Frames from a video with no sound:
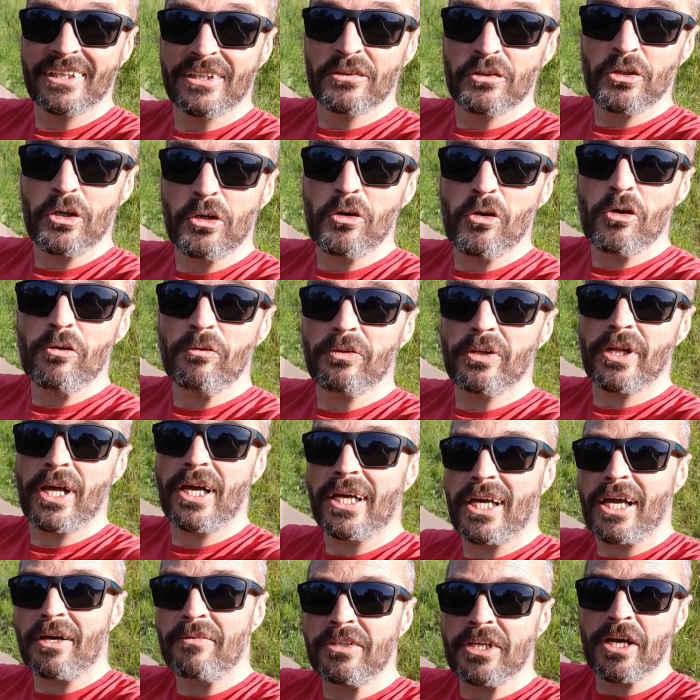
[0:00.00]
So hopefully
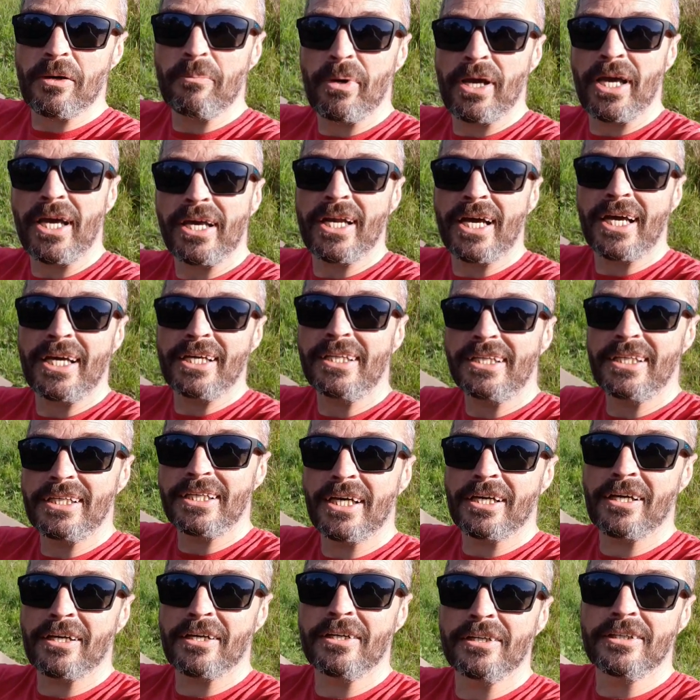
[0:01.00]
that gives you a better
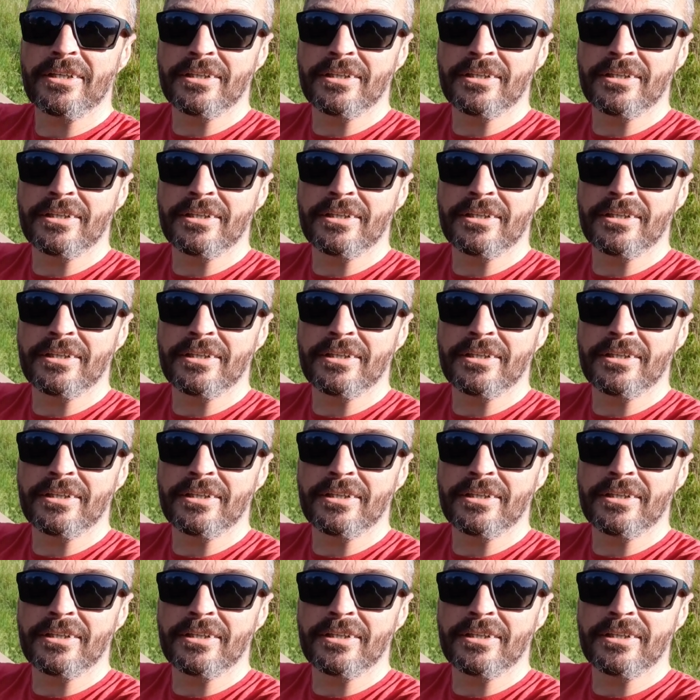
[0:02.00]
idea of